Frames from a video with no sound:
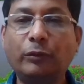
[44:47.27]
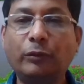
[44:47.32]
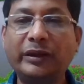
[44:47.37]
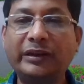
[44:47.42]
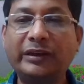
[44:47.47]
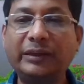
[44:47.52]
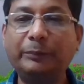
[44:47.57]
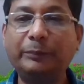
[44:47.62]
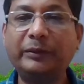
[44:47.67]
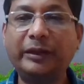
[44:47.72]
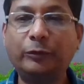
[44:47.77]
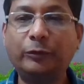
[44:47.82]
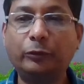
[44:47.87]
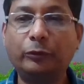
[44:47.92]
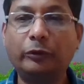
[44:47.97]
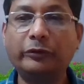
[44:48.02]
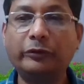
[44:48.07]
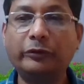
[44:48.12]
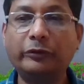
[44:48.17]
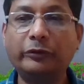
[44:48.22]
one deep
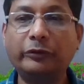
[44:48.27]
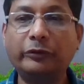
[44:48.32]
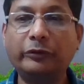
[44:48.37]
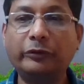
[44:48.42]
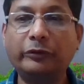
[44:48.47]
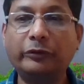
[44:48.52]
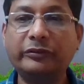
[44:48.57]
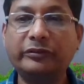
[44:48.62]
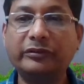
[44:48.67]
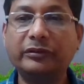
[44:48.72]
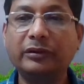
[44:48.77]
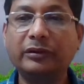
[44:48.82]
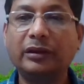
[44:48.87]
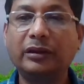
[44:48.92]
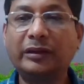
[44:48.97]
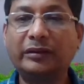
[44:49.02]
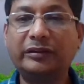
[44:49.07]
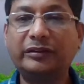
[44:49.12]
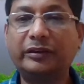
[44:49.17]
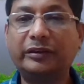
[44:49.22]
networks. Then you can
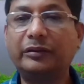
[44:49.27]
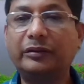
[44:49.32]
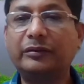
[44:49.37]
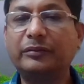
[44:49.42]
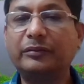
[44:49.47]
understand.